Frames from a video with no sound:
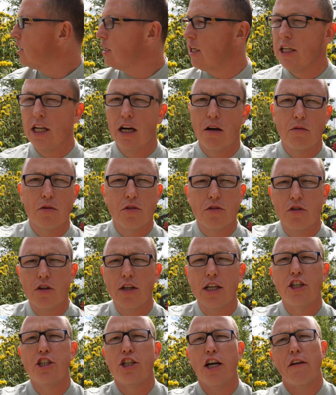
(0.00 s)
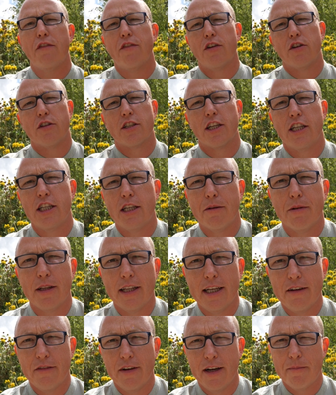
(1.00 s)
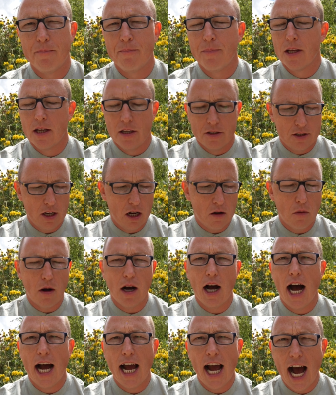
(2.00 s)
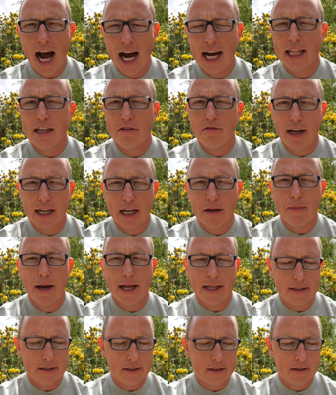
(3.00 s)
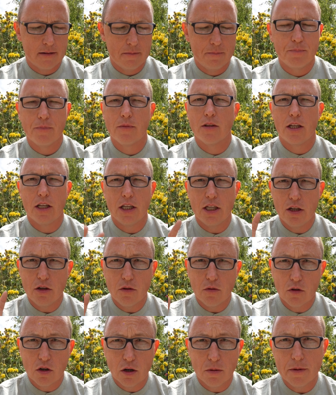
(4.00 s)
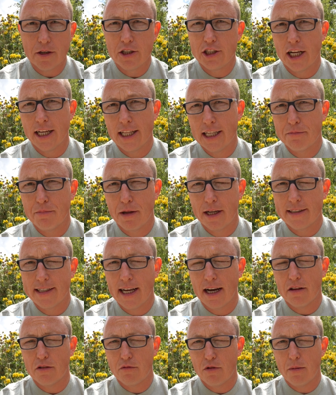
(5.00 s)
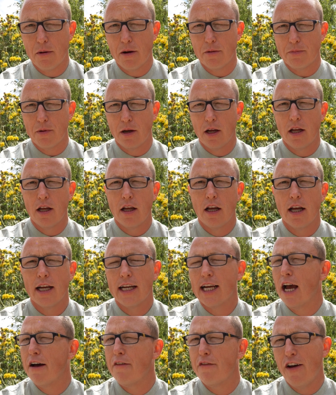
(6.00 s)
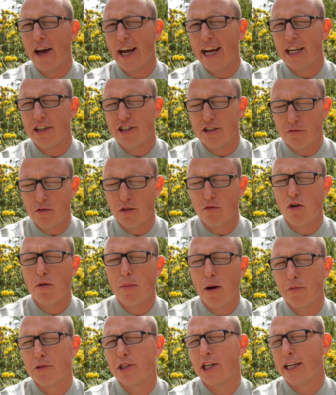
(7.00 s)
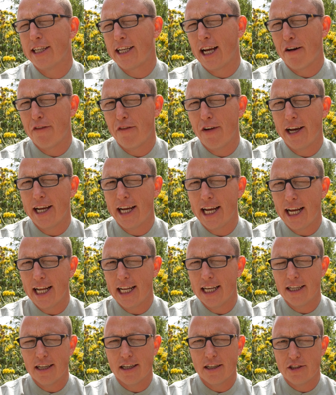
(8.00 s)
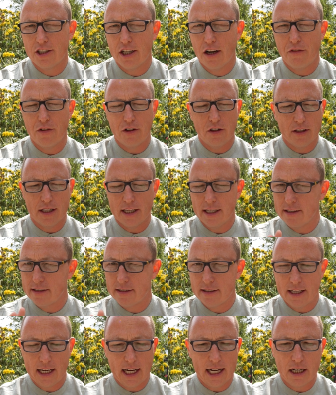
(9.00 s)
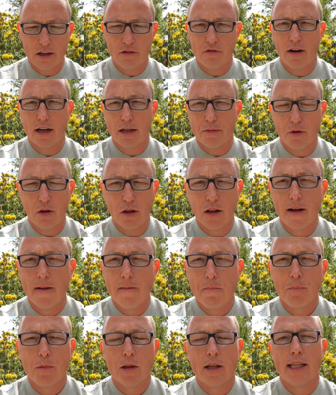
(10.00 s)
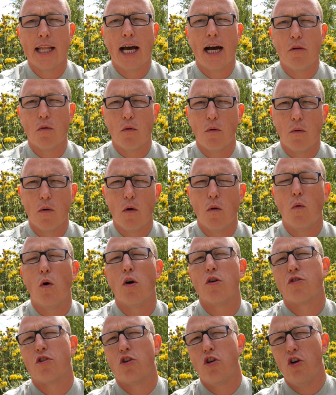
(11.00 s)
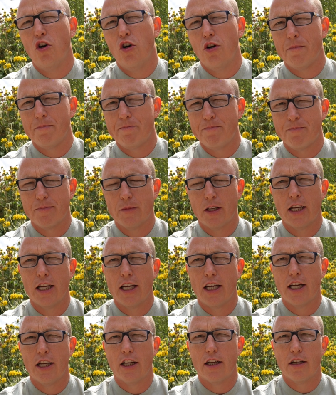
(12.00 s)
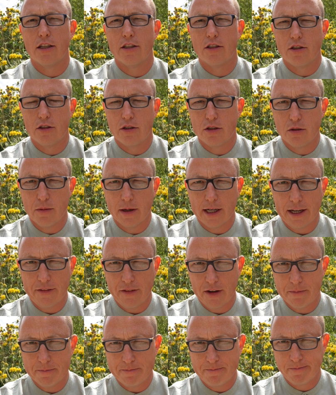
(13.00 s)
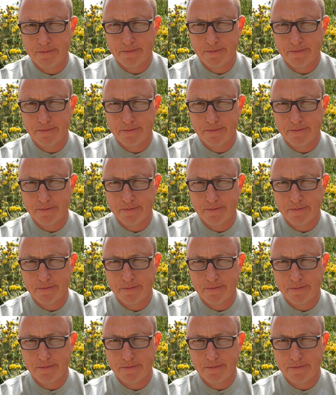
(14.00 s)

You know, sunny Sheffield, can you believe it? So I highly recommend you come and check this place out, the Rhubarb Cafe, the Rhubarb Shed Cafe in Sheffield. It's incredible. Now, what score do I give it?